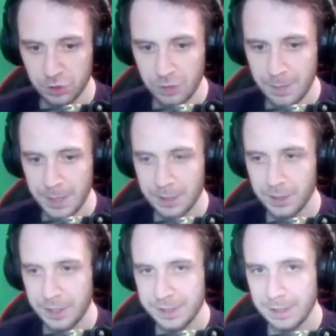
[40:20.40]
back on
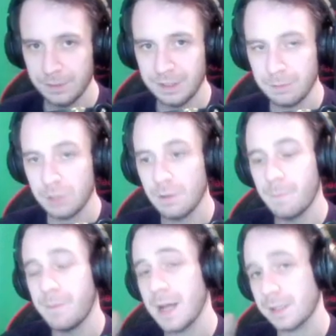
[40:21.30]
ourselves, and then we're going back
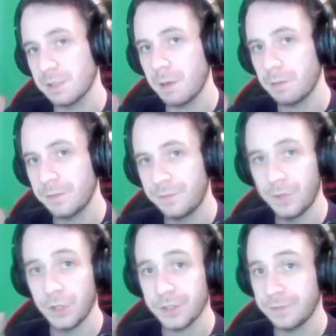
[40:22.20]
to where we first
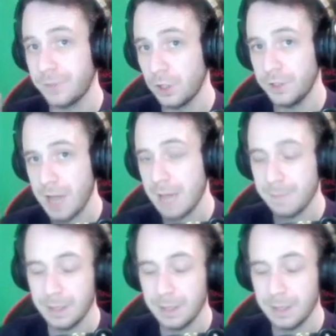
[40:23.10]
fought Nightmare,